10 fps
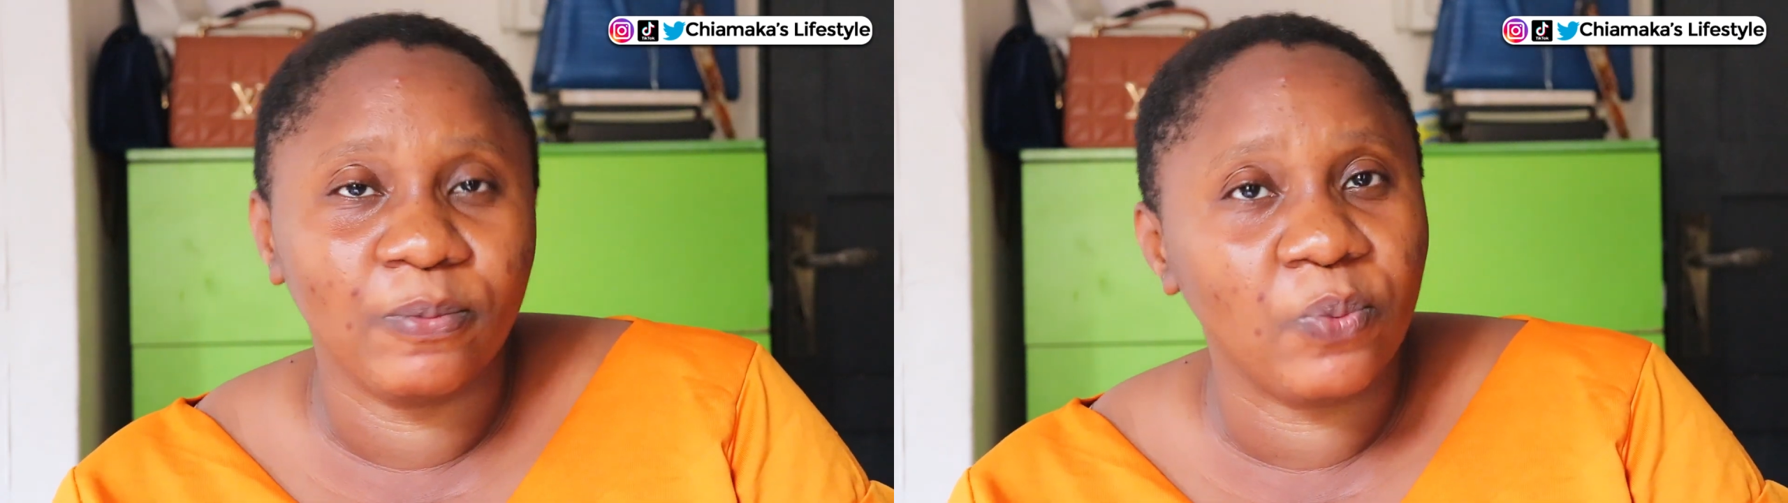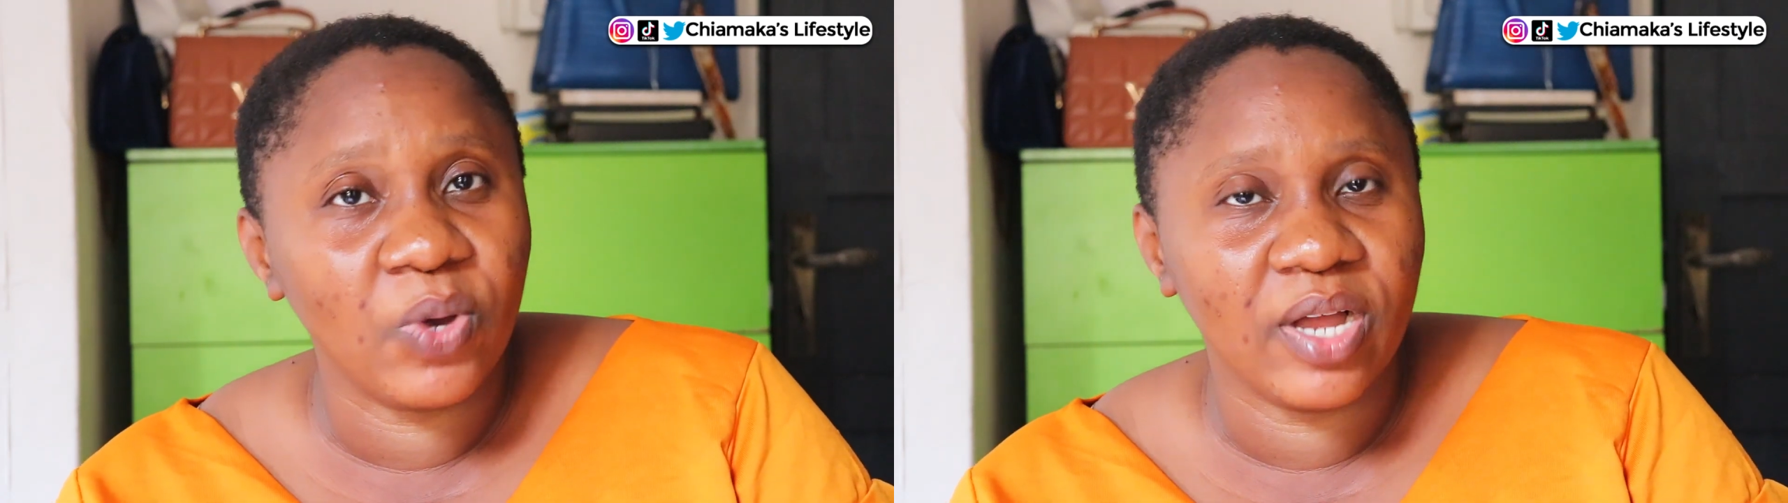the
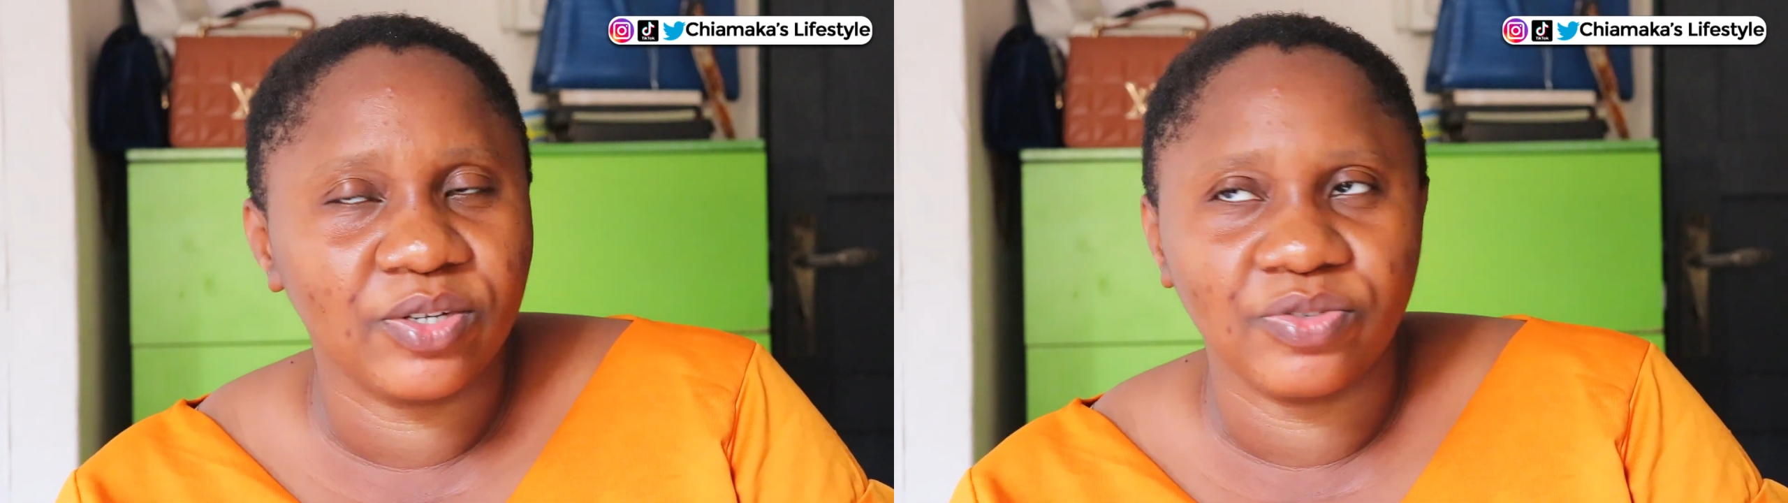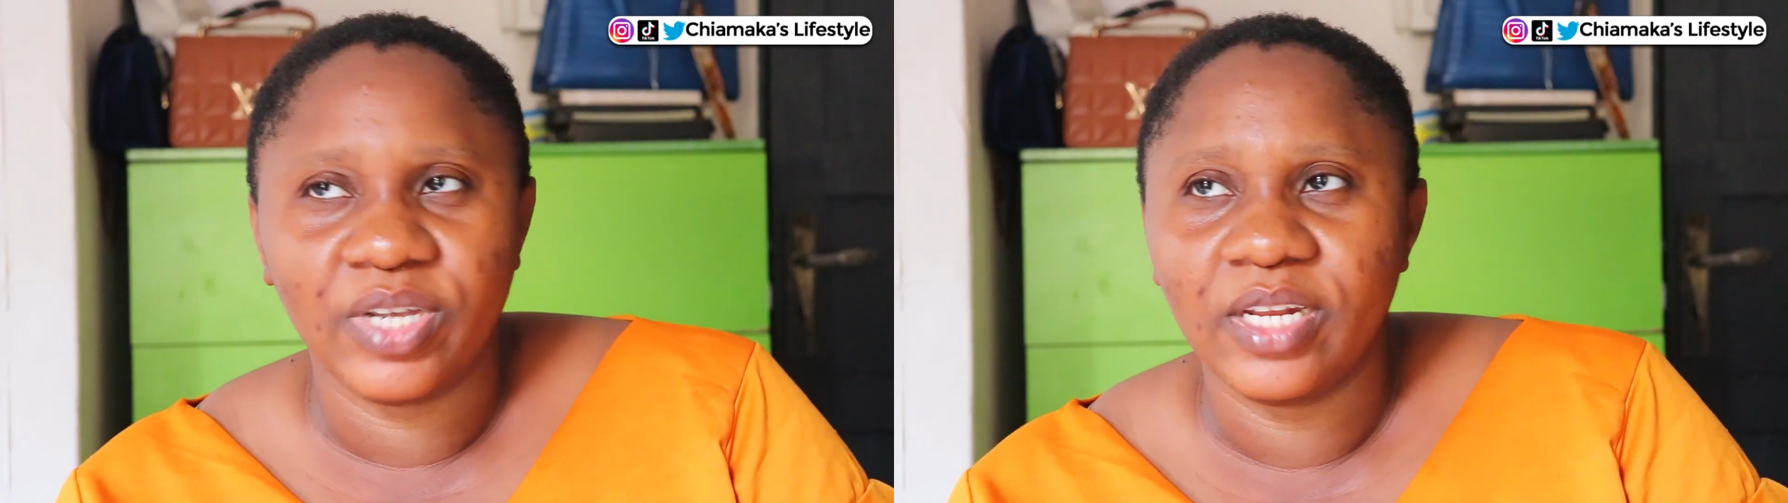poor
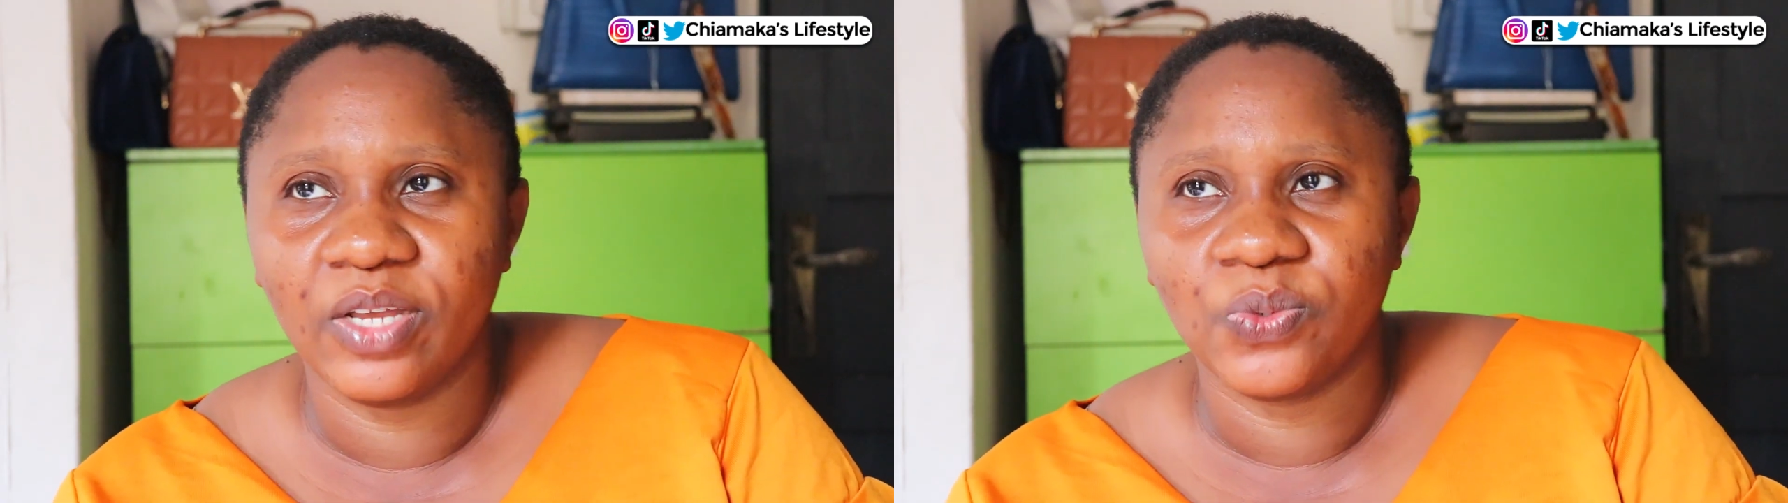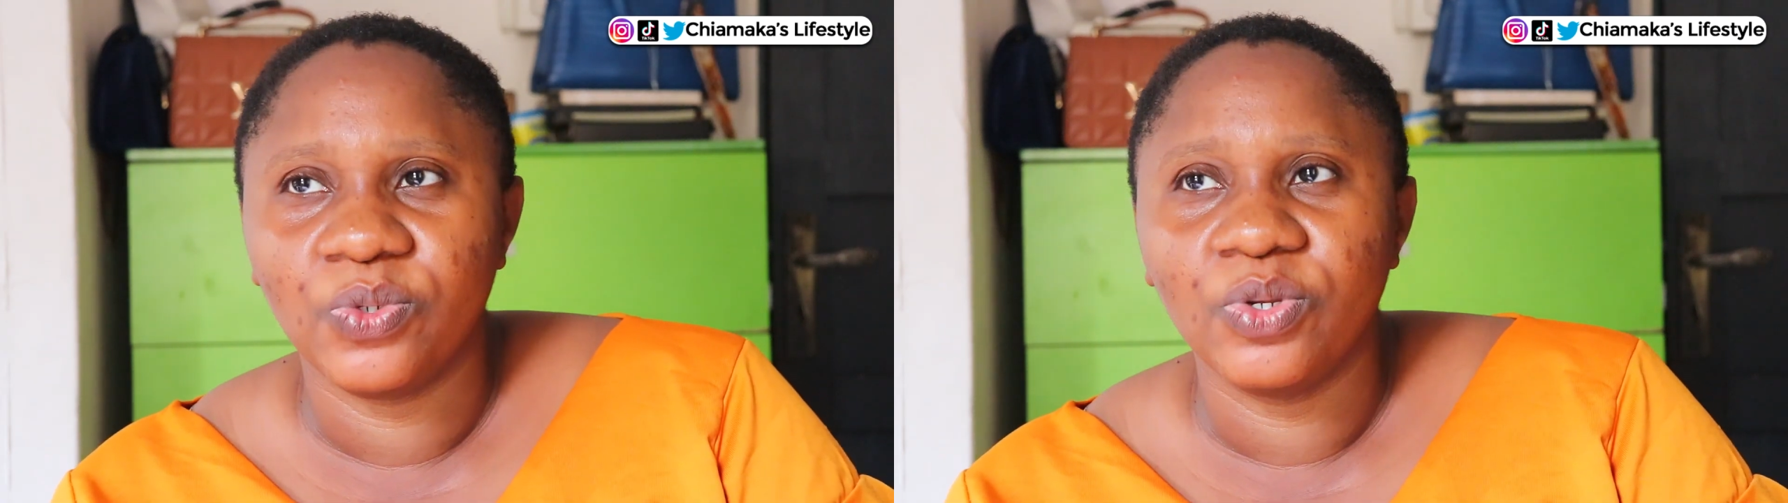are crying
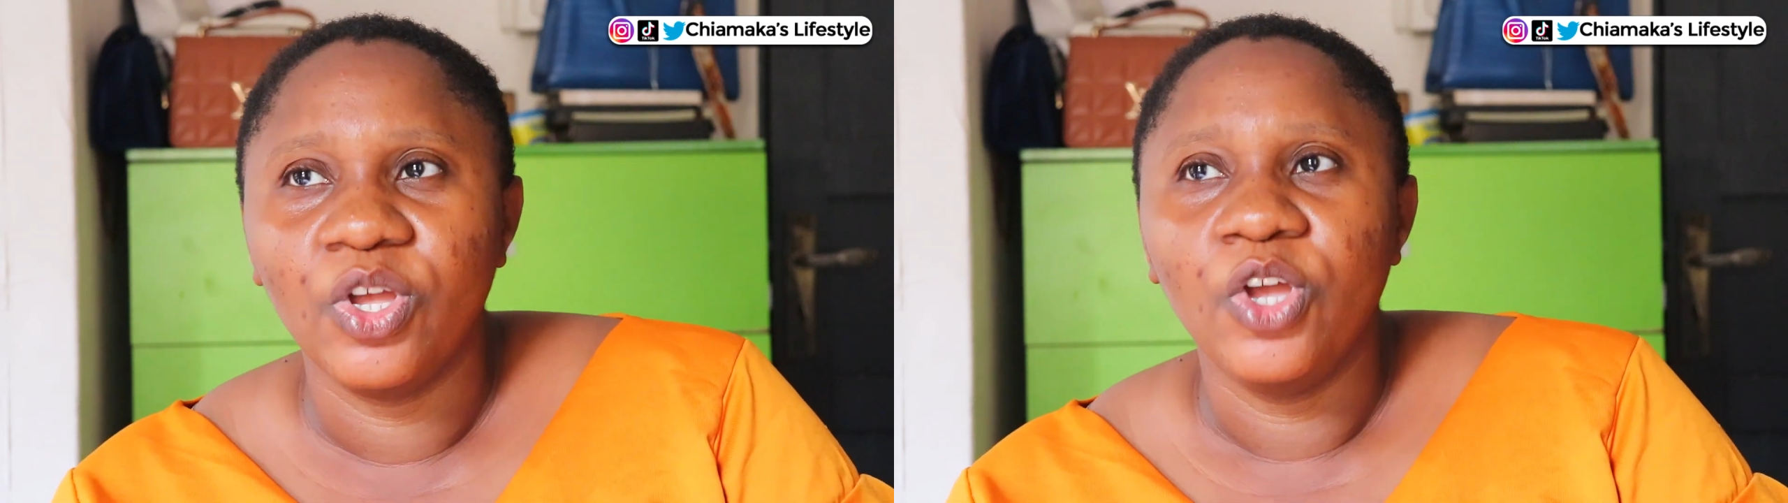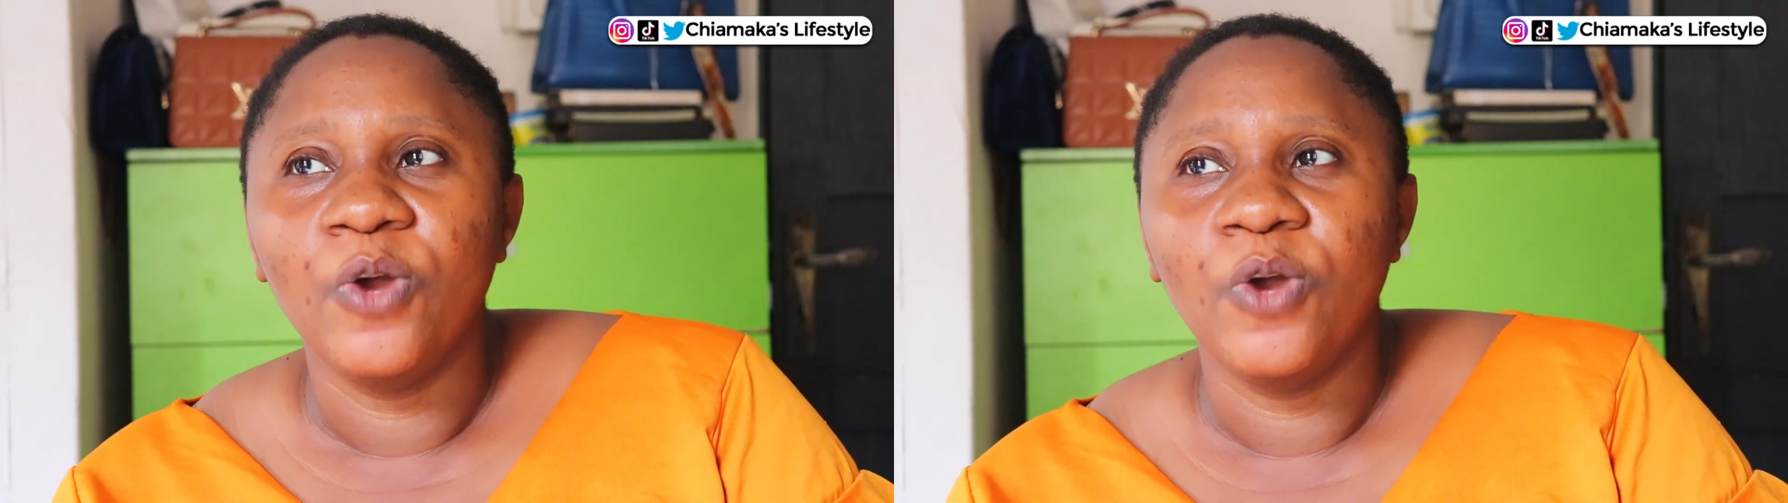as well.